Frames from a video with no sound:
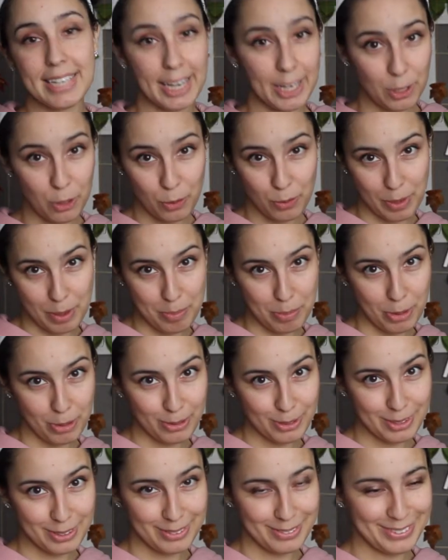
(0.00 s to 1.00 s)
Tayto
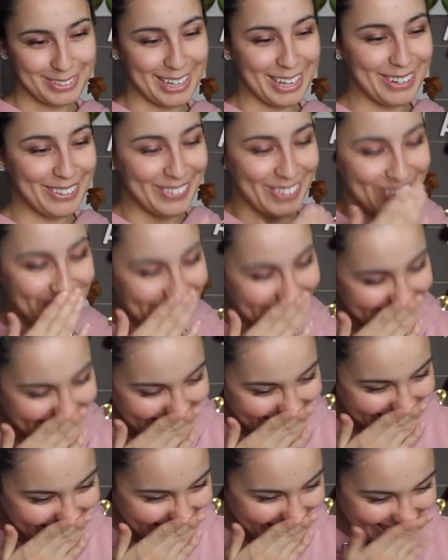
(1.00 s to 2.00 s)
ripples. Tayto
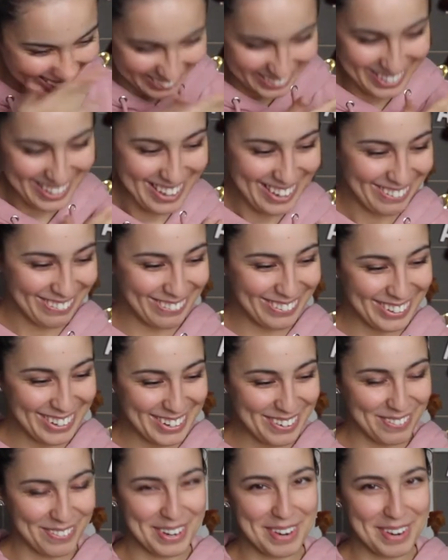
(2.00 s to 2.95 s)
What are